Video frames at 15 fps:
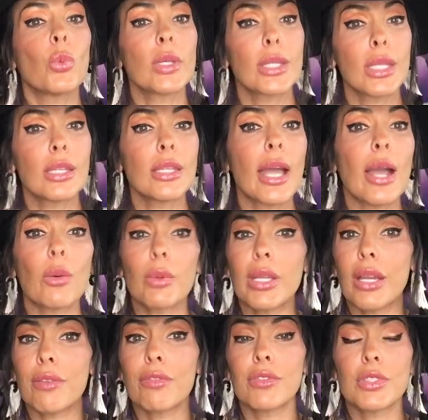Within that,
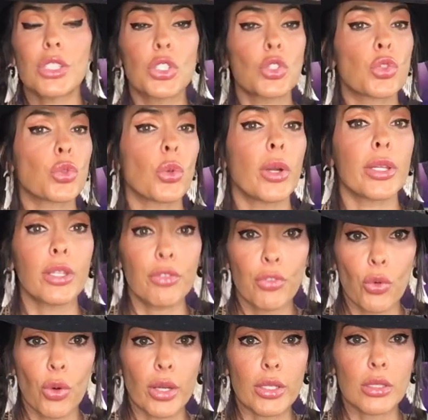we have destroyed the
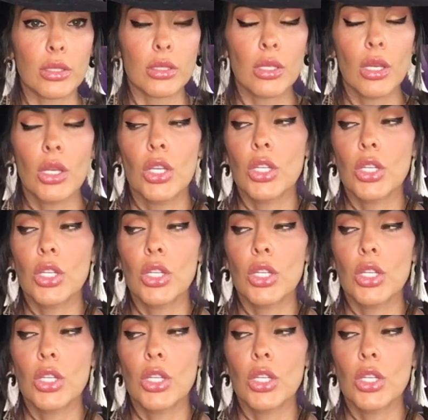forests.